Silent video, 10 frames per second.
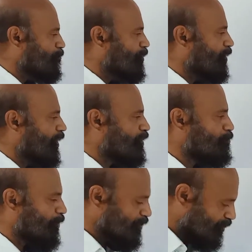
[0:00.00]
number
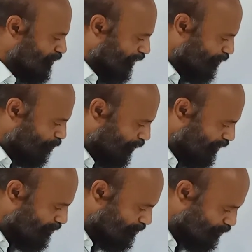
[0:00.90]
x plus
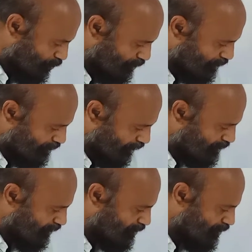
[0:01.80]
iy. So this is
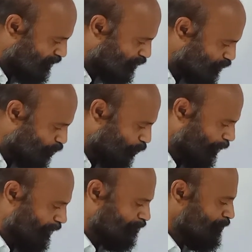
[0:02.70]
x and this is
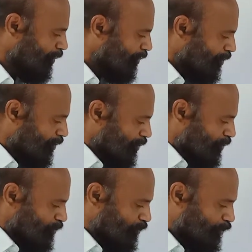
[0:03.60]
y.
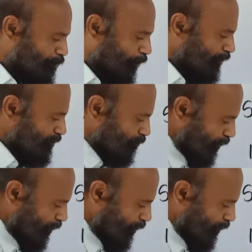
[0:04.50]
So this point